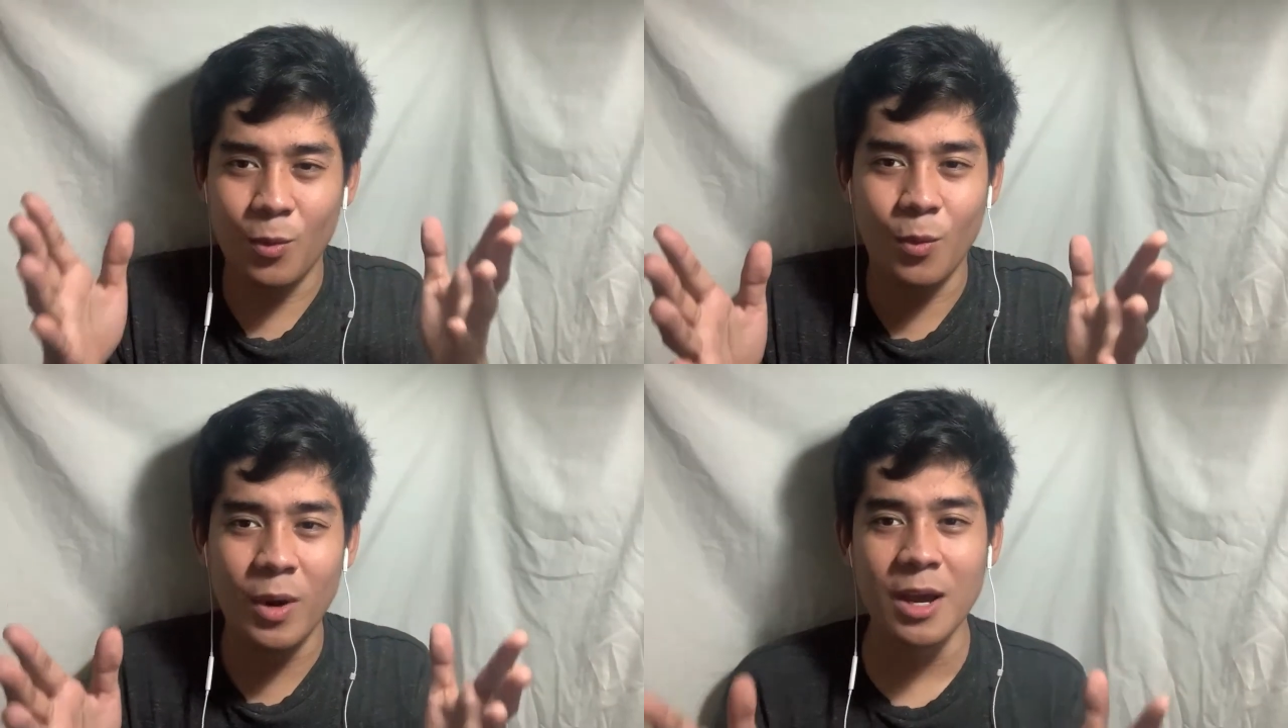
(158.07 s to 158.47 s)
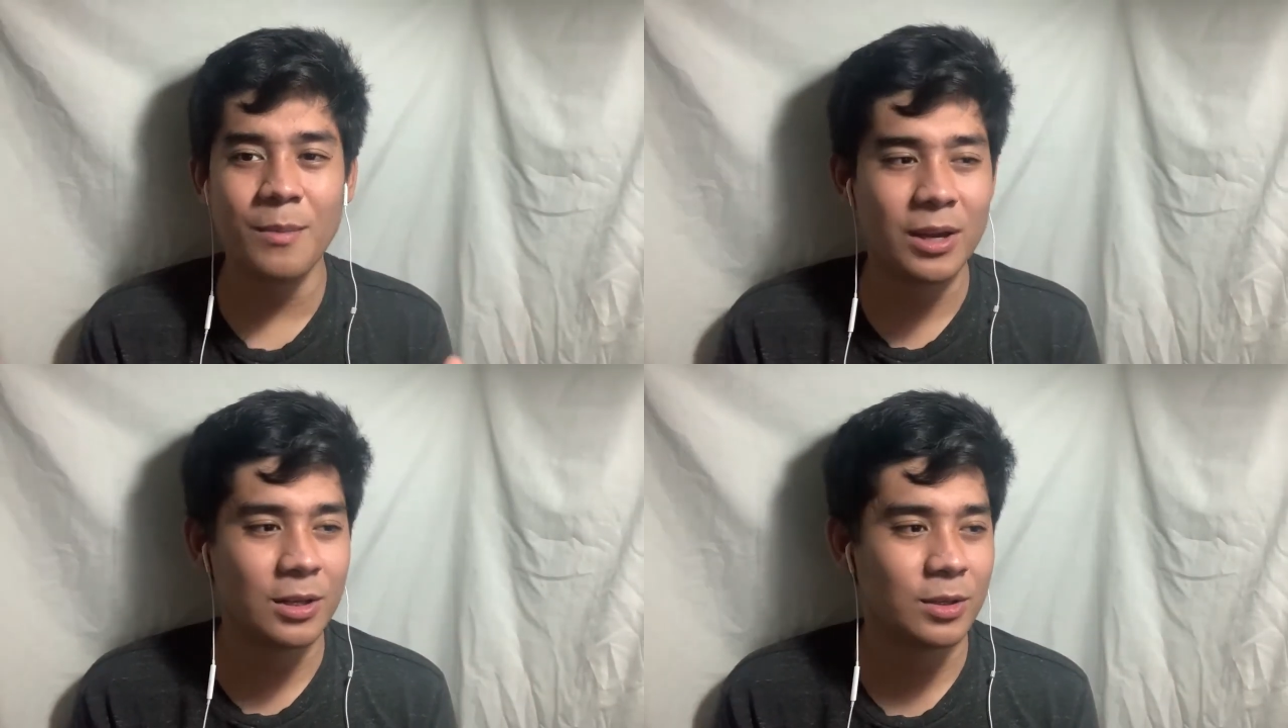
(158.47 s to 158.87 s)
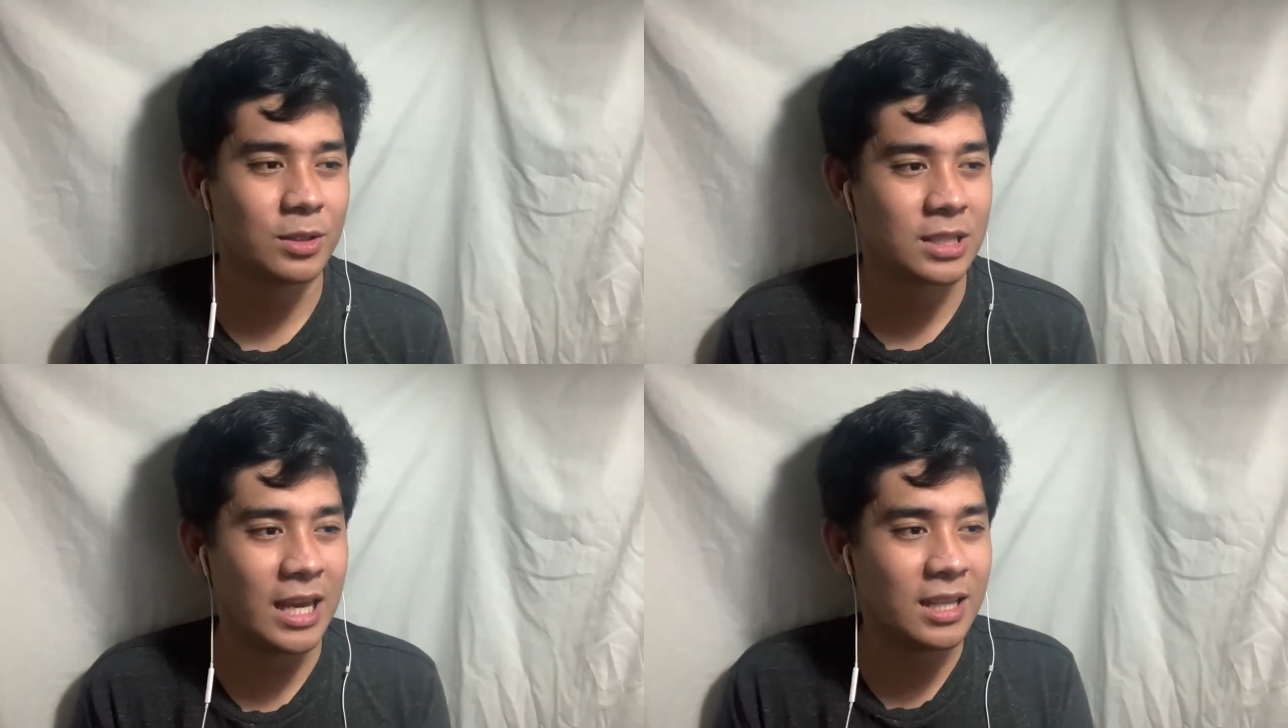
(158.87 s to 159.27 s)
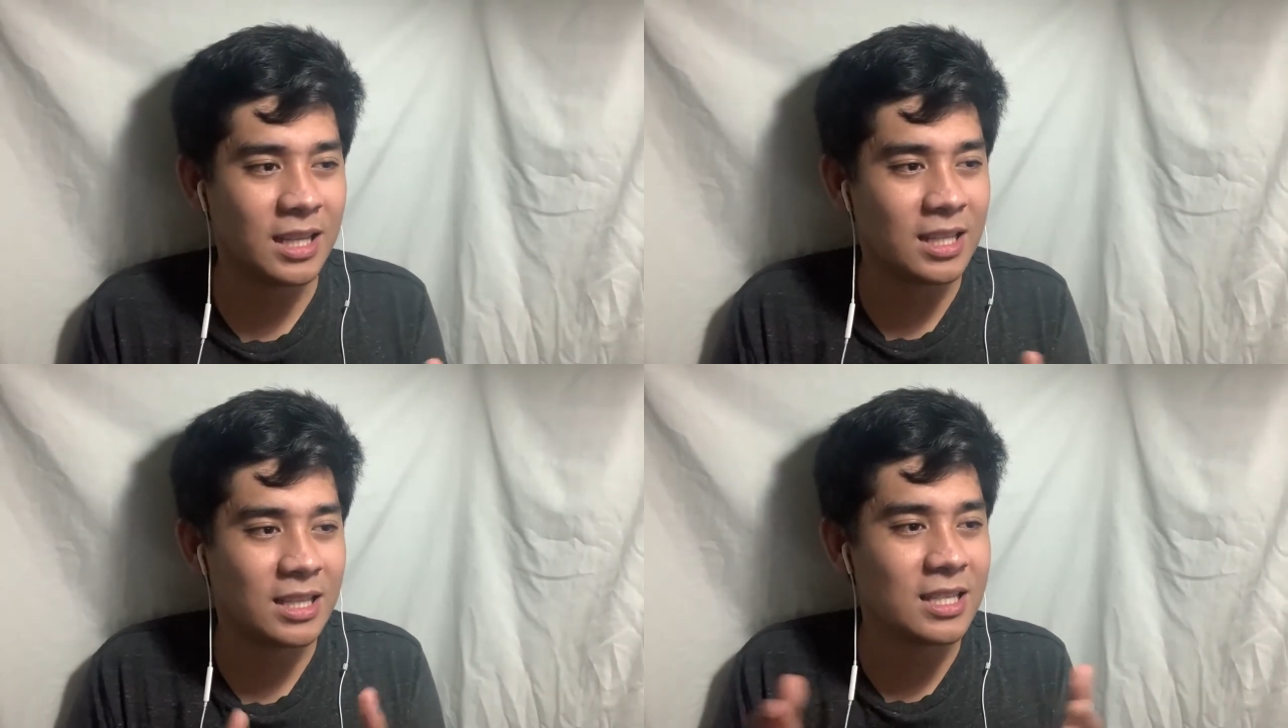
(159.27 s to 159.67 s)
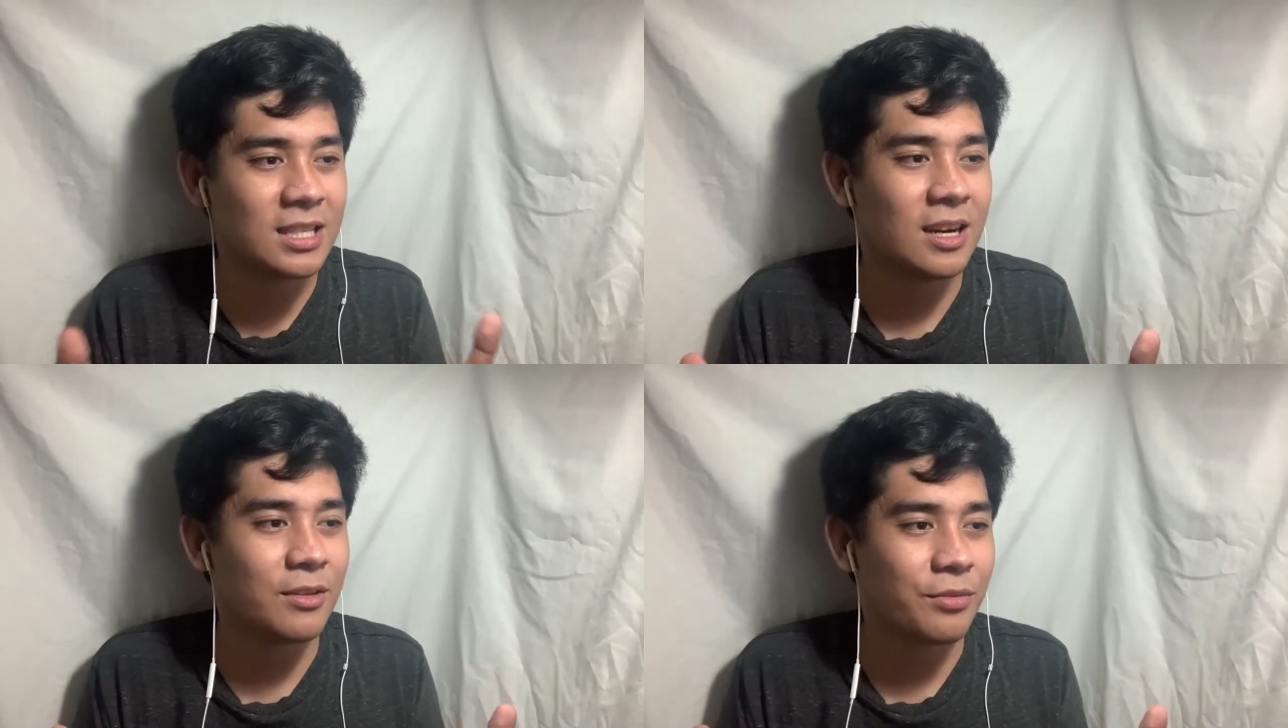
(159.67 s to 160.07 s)
why am I saying that it is
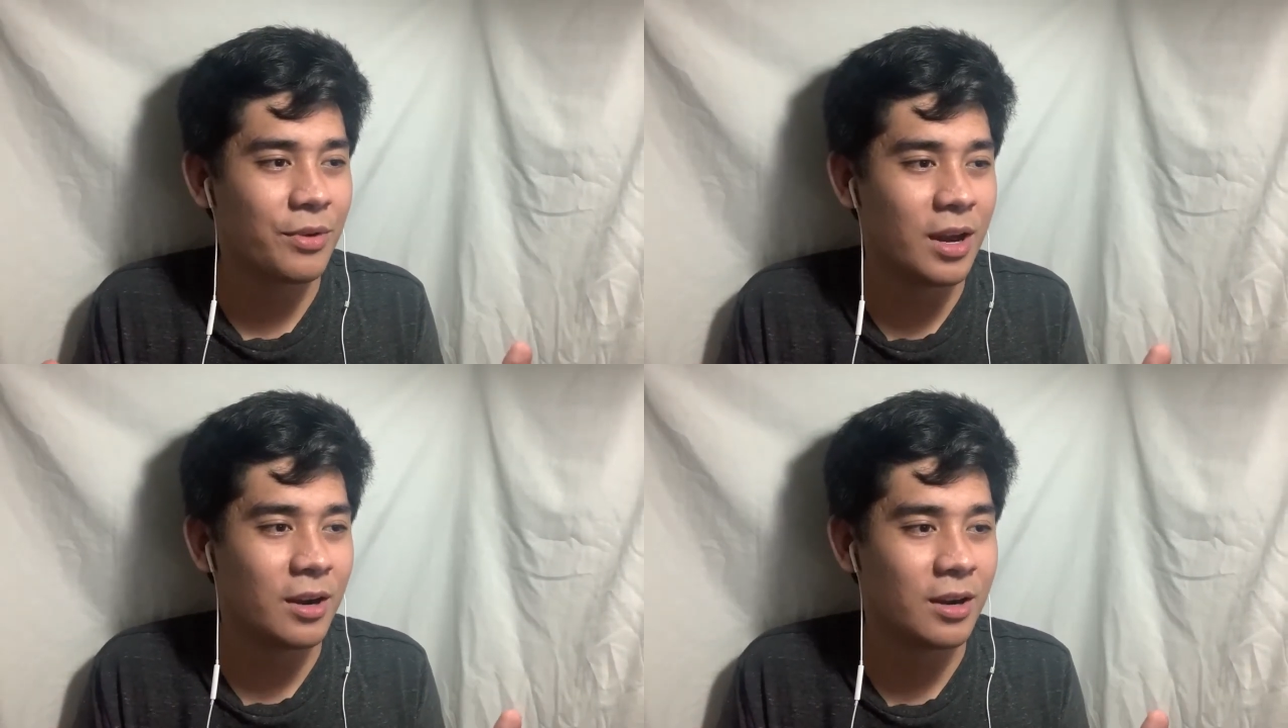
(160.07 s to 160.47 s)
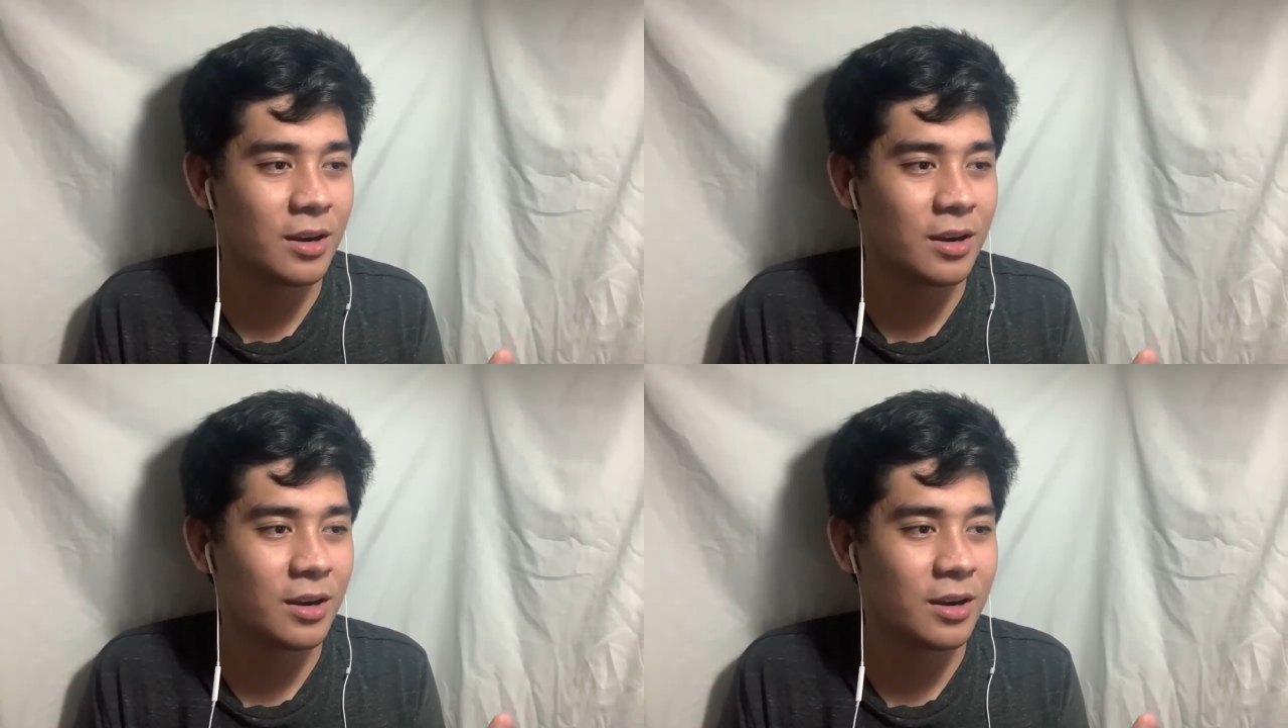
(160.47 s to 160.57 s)
unfair?